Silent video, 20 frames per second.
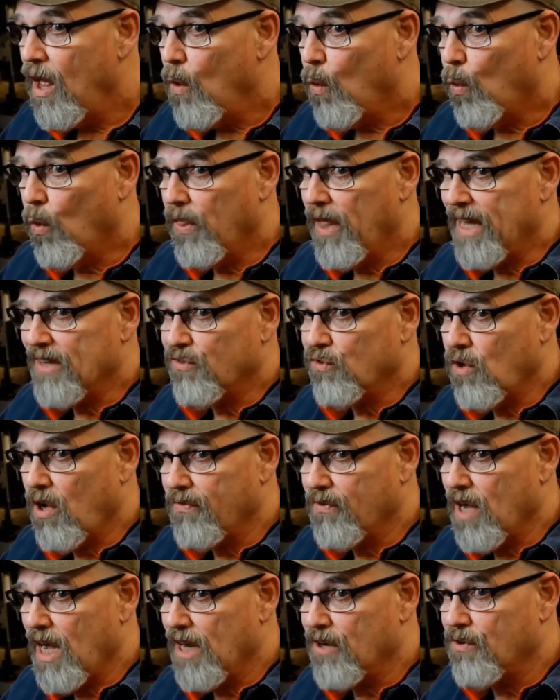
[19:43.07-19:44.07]
well, that
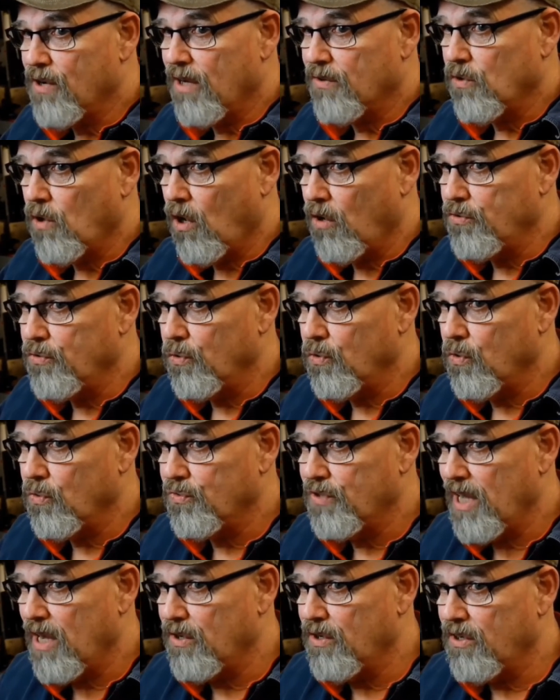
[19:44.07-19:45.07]
soft contrast also goes
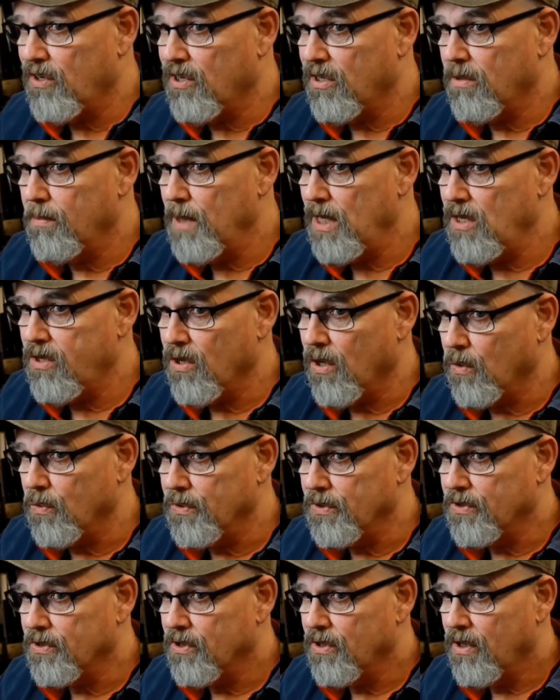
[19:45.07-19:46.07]
down into the
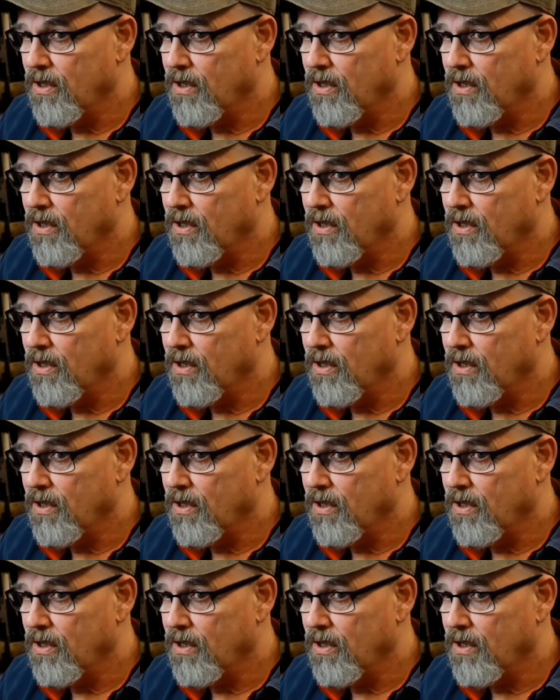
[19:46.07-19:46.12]
midtones.